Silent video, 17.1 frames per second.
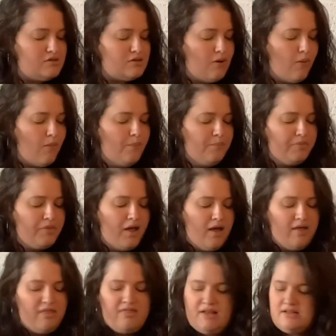So
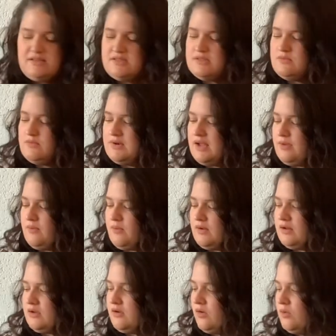that's the one I
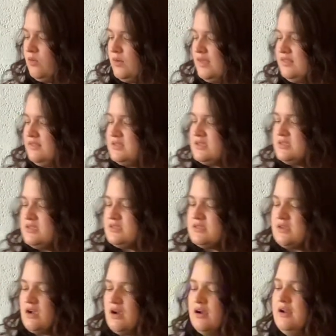want to go with to
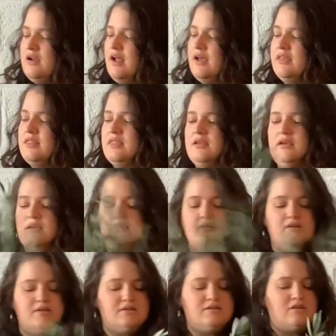start. I think I'm
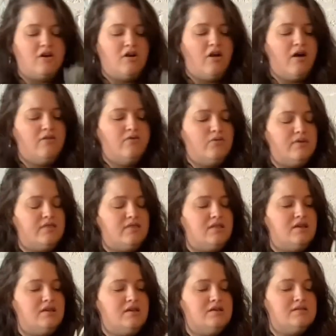going to start off with
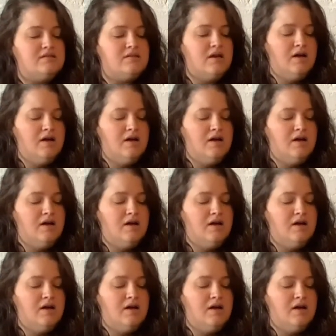these,